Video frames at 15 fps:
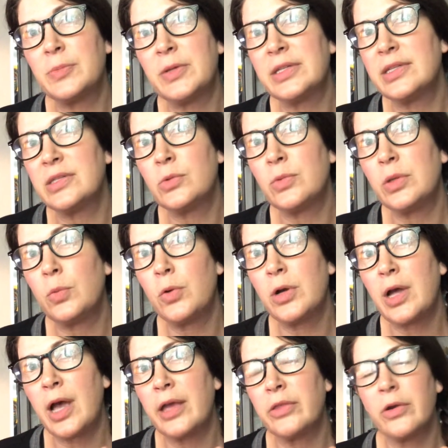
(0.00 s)
but it doesn't really
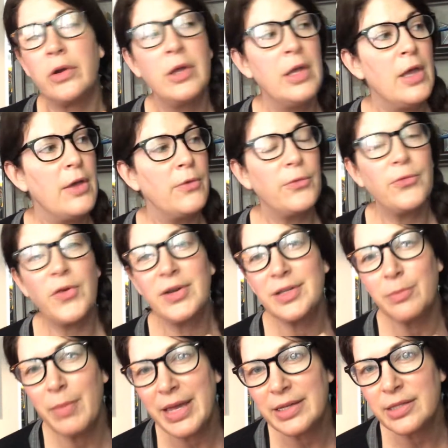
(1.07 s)
work either.
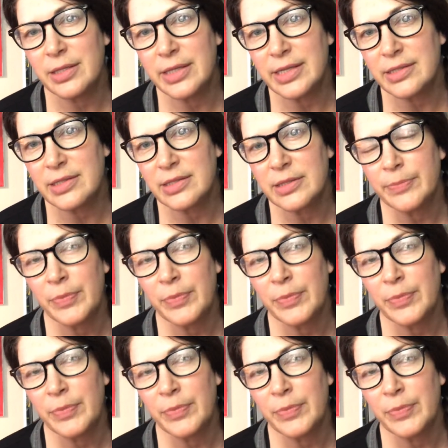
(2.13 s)
Fundamentalist.